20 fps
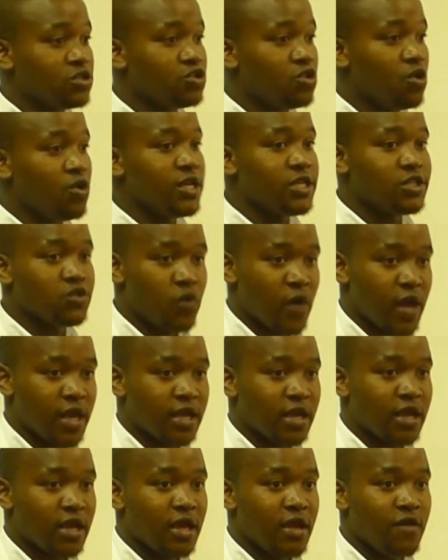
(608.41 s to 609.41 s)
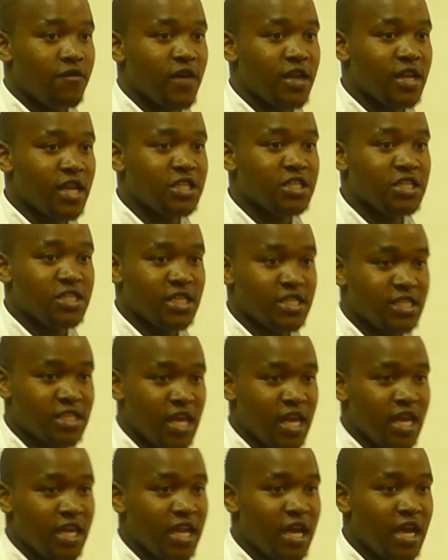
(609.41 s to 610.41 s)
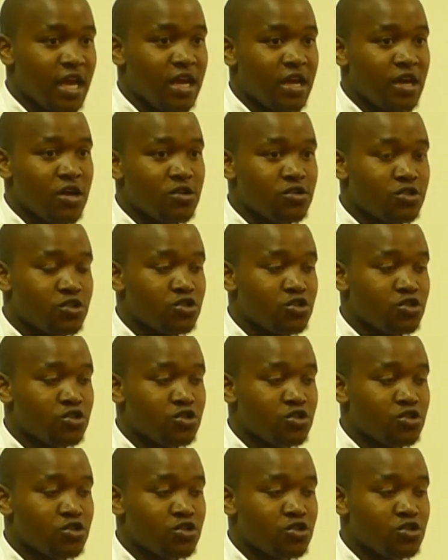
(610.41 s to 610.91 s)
So is work. If energy is a scalar,